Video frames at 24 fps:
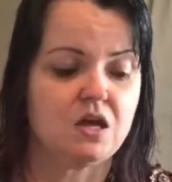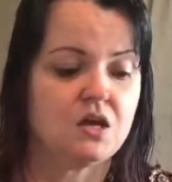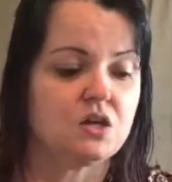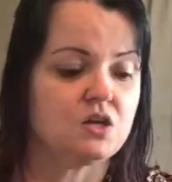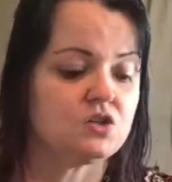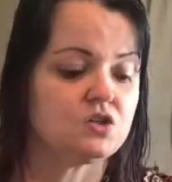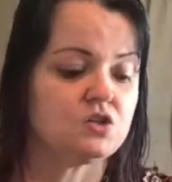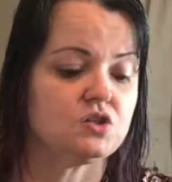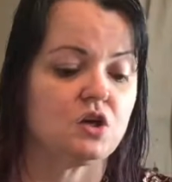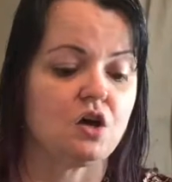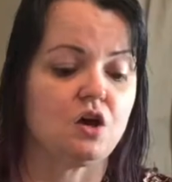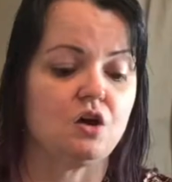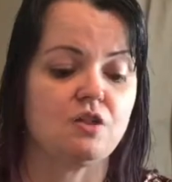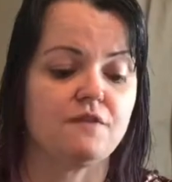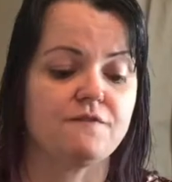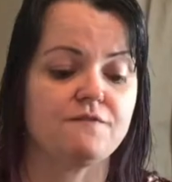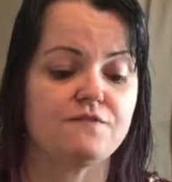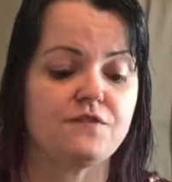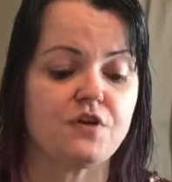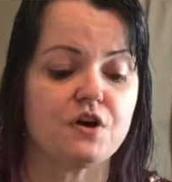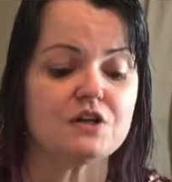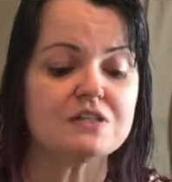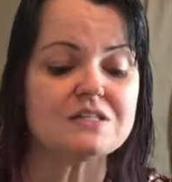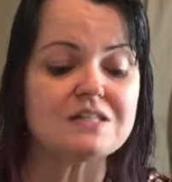So the
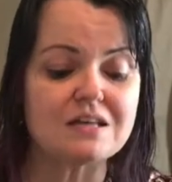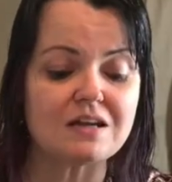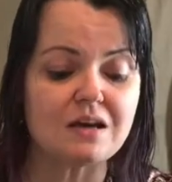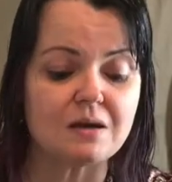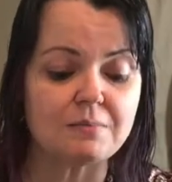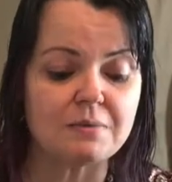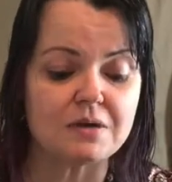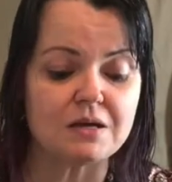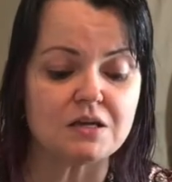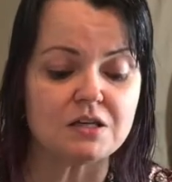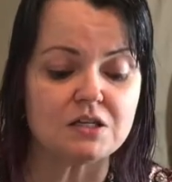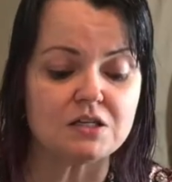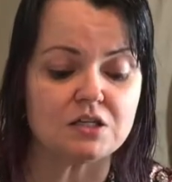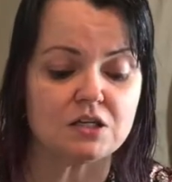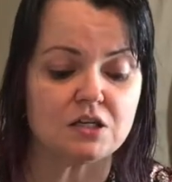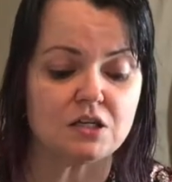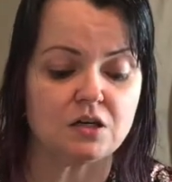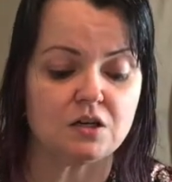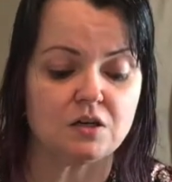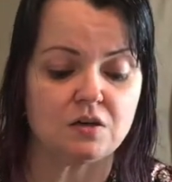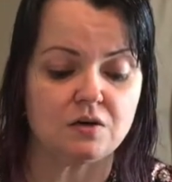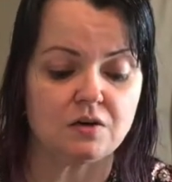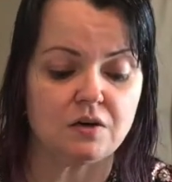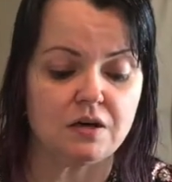first thing I'm going to
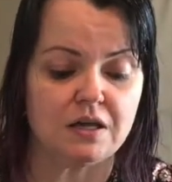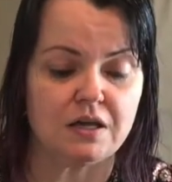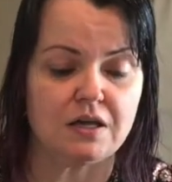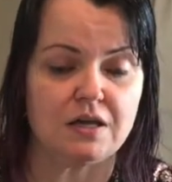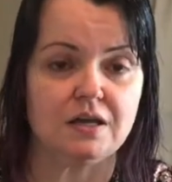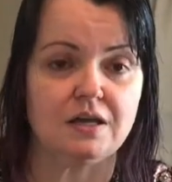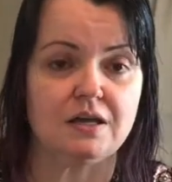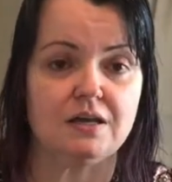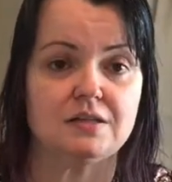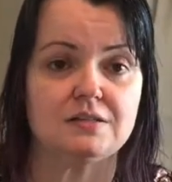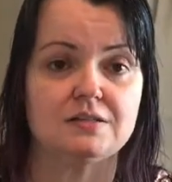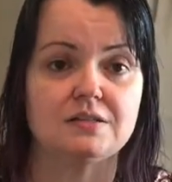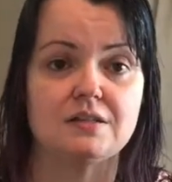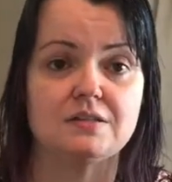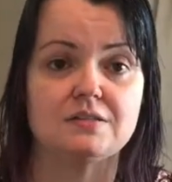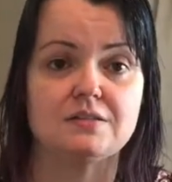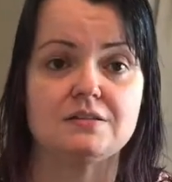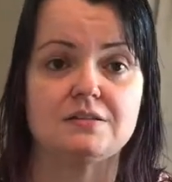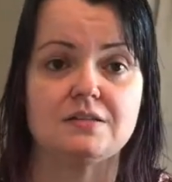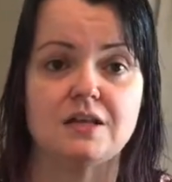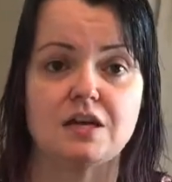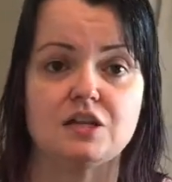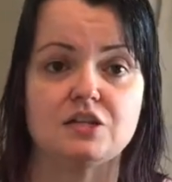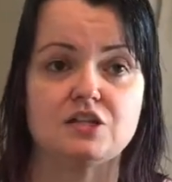do is
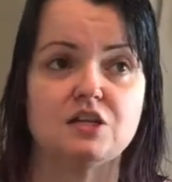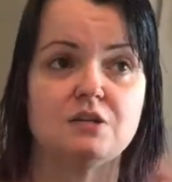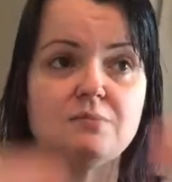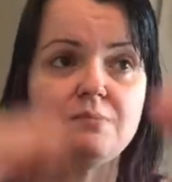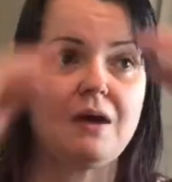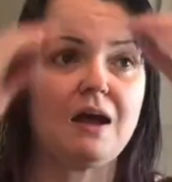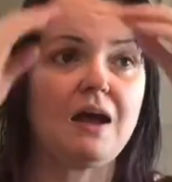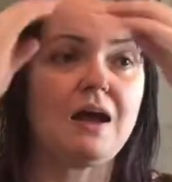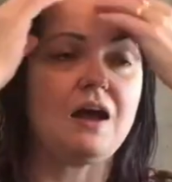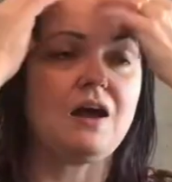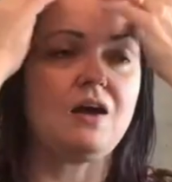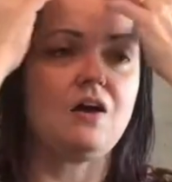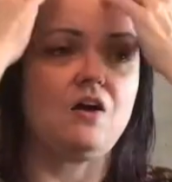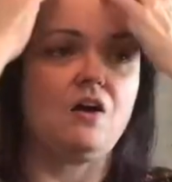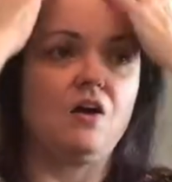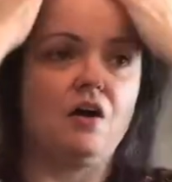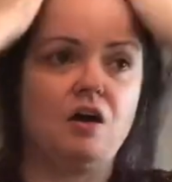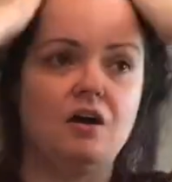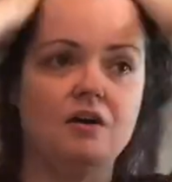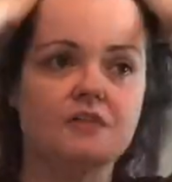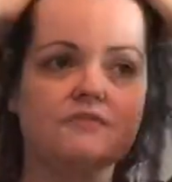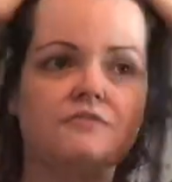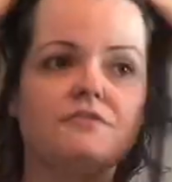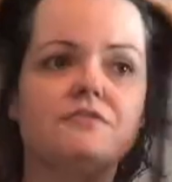section my hair
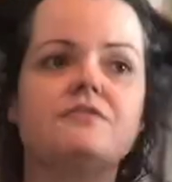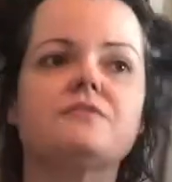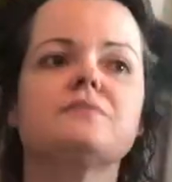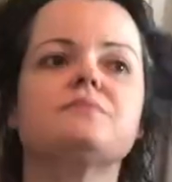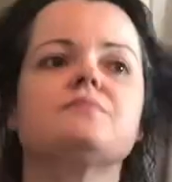off.